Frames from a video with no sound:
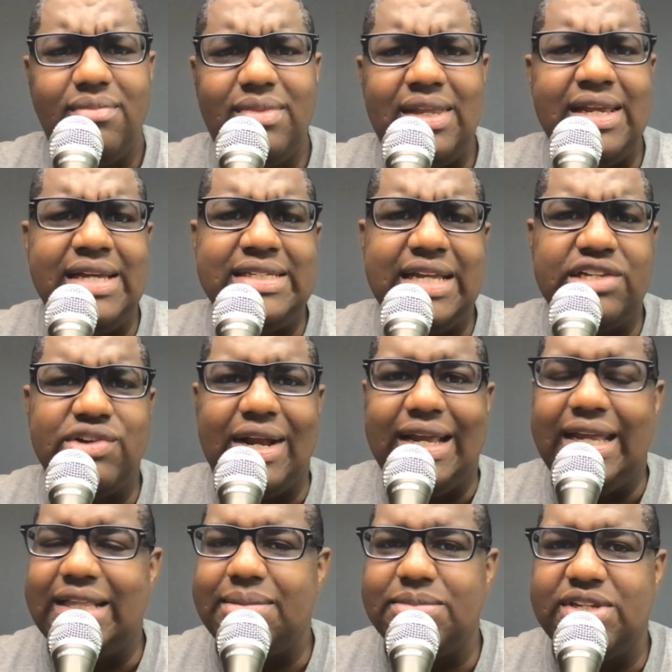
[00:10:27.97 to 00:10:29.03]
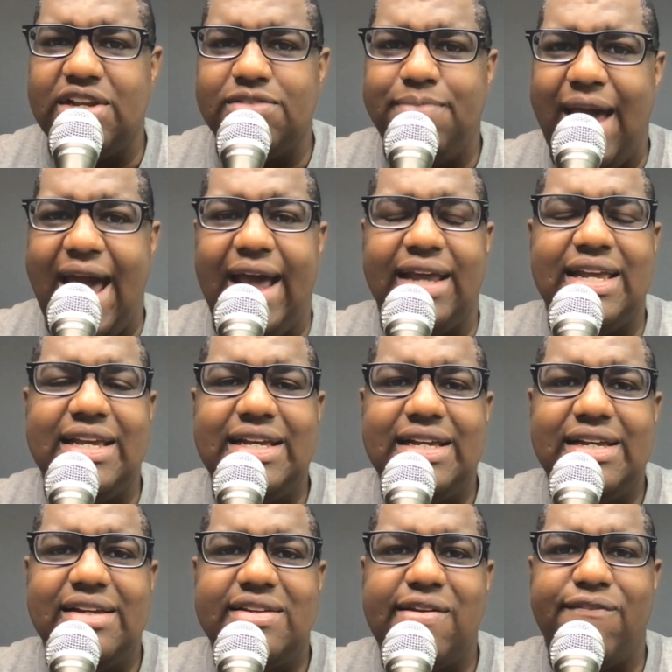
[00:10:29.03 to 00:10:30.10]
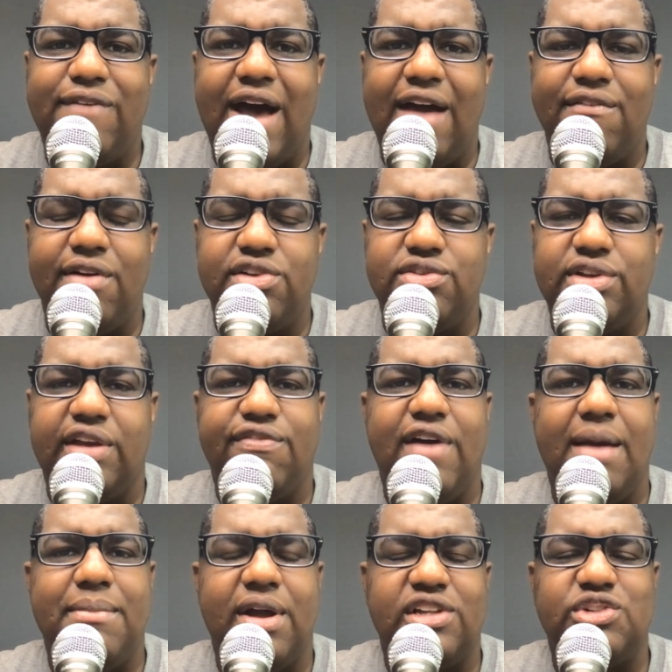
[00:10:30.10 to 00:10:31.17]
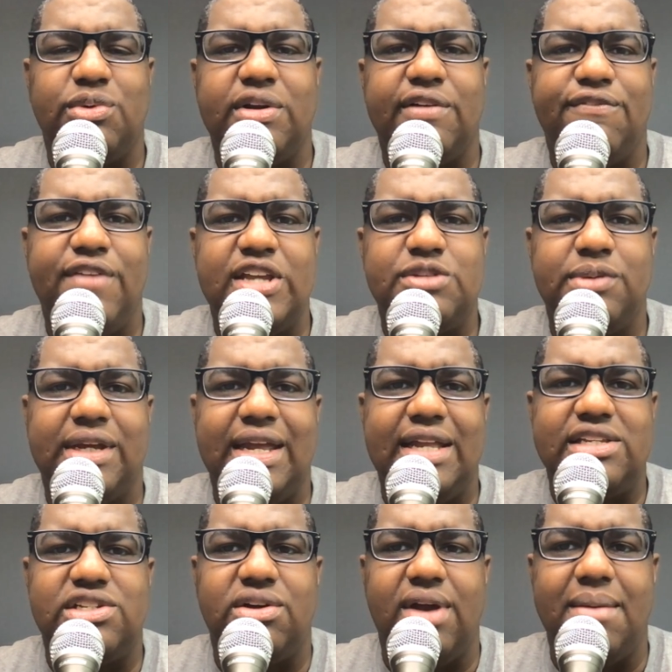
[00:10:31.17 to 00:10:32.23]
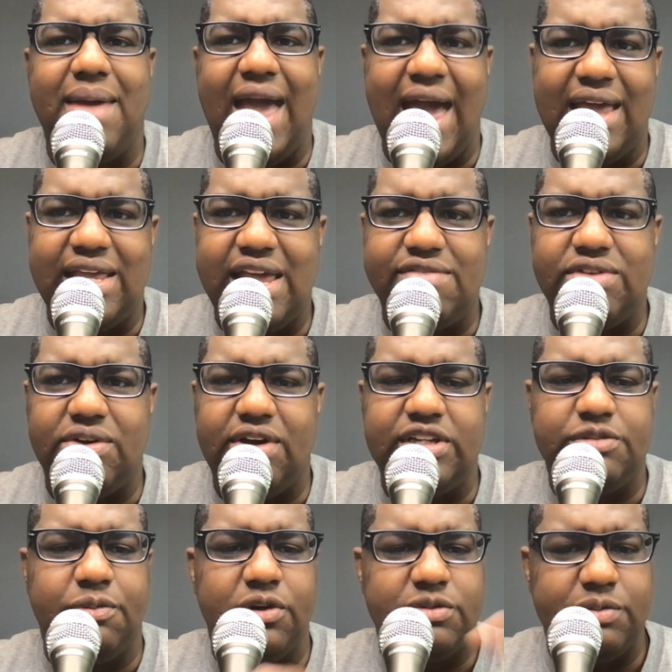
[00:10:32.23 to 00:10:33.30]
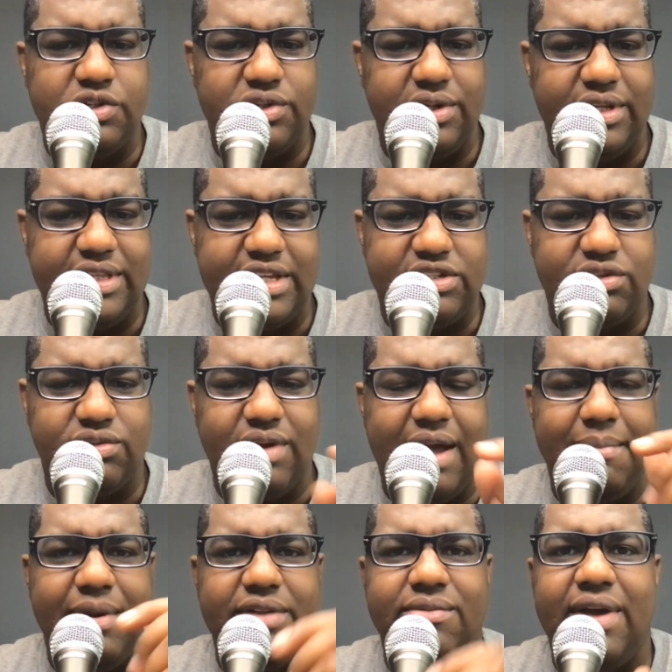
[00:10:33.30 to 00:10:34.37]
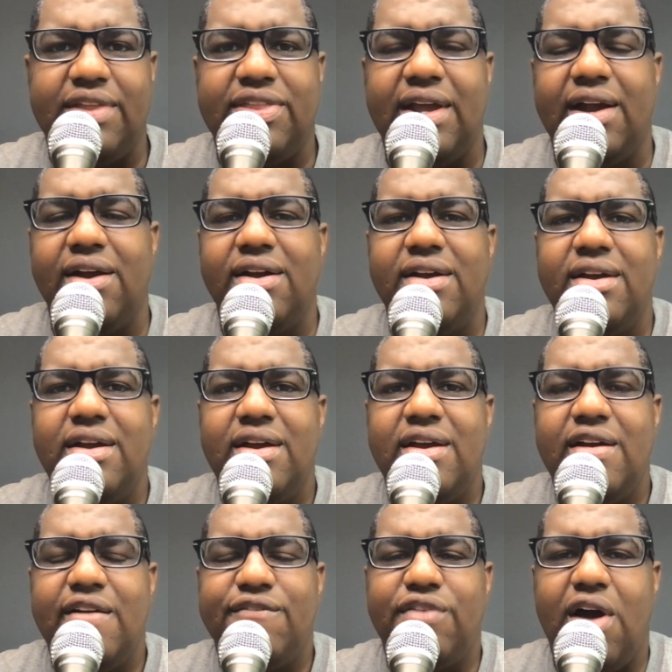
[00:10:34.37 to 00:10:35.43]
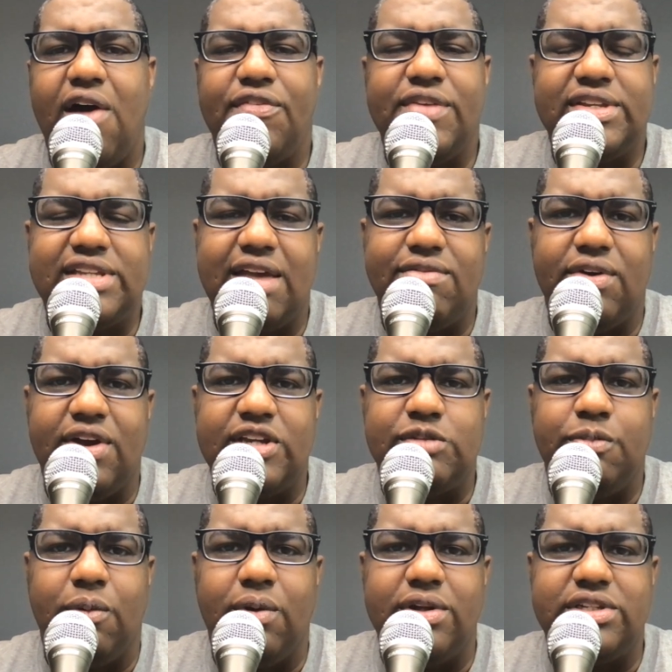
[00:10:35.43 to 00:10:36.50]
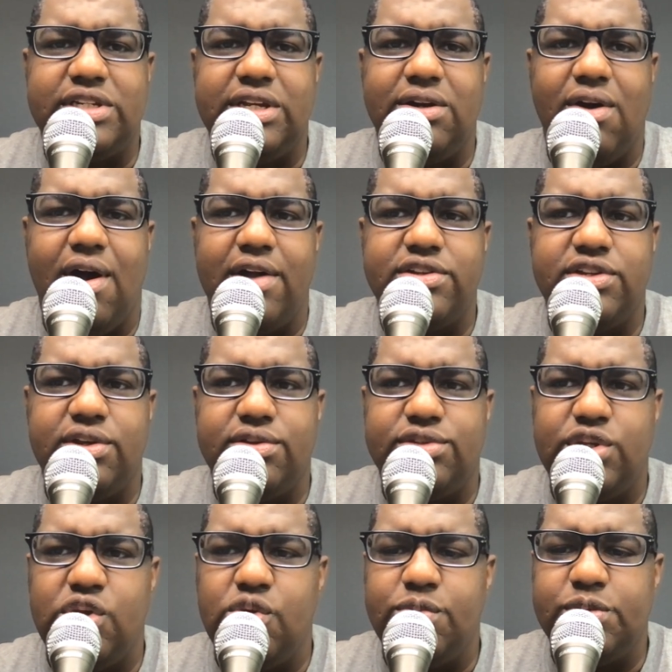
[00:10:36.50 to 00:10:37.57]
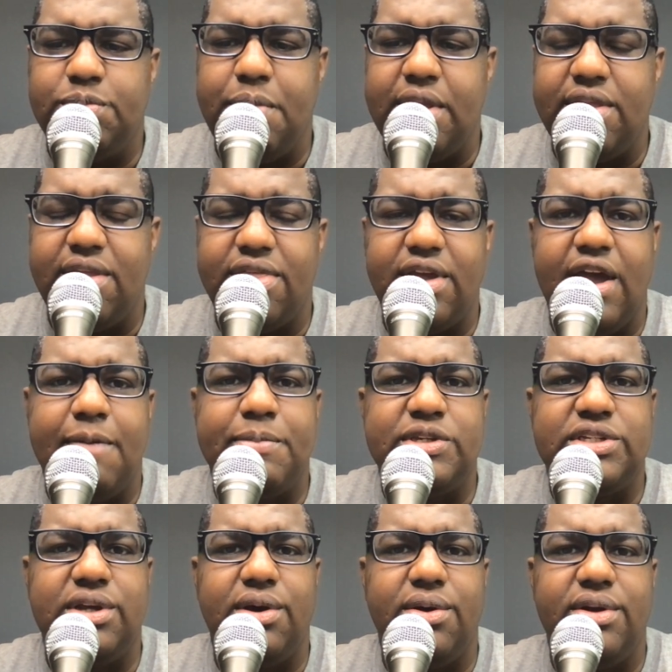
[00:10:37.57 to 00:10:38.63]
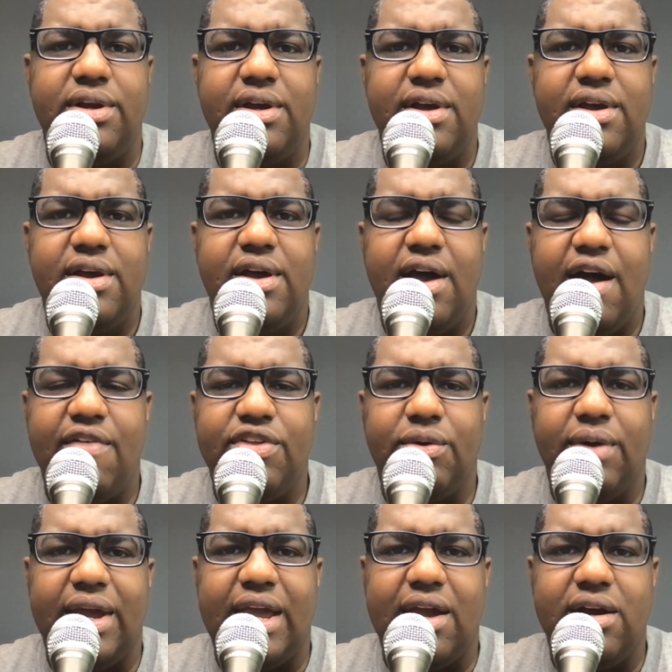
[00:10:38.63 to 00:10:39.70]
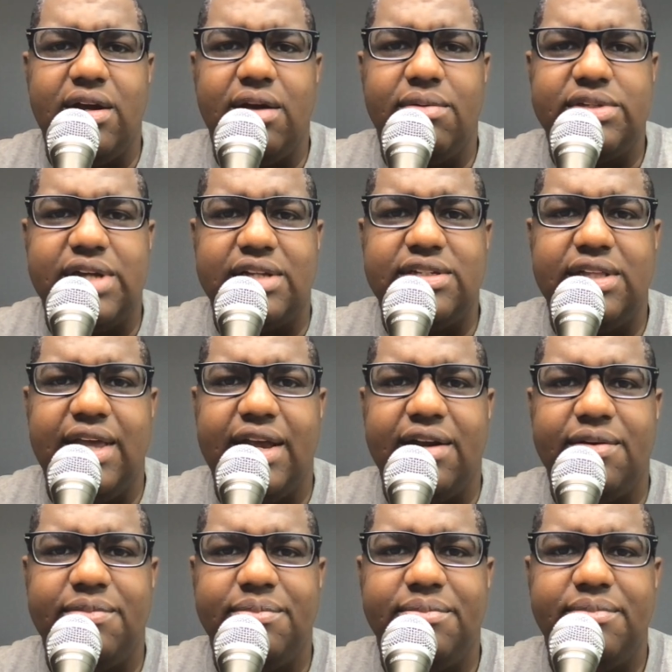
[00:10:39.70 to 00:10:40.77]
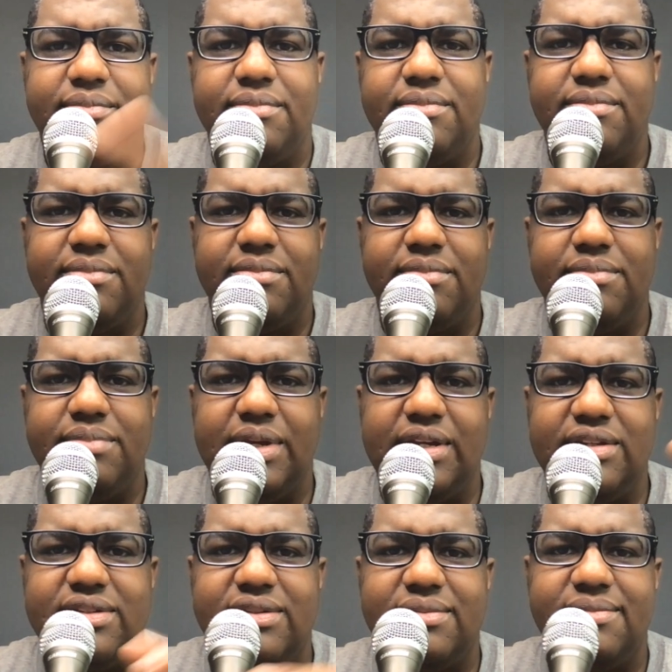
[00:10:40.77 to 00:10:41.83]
as they try to get themselves back to 500. You can find me on Twitter, Facebook, and Instagram at Kevin Gray Sports. Be sure to hit that subscribe button right there for all things Kevin Gray Sports here on YouTube. It's been another episode of The Gray Area. We'll talk to you later. Peace.